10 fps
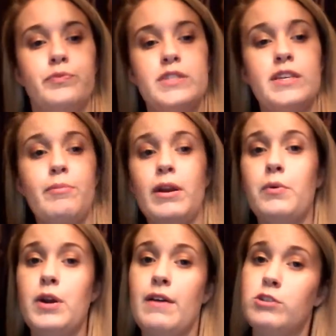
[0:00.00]
does anybody
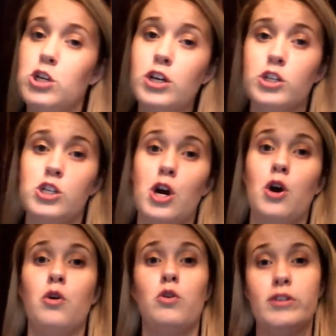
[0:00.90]
want to have a trunk
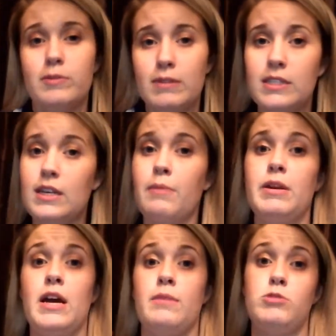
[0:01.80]
show? Christmas is
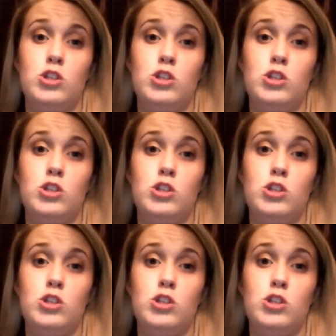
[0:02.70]
coming up.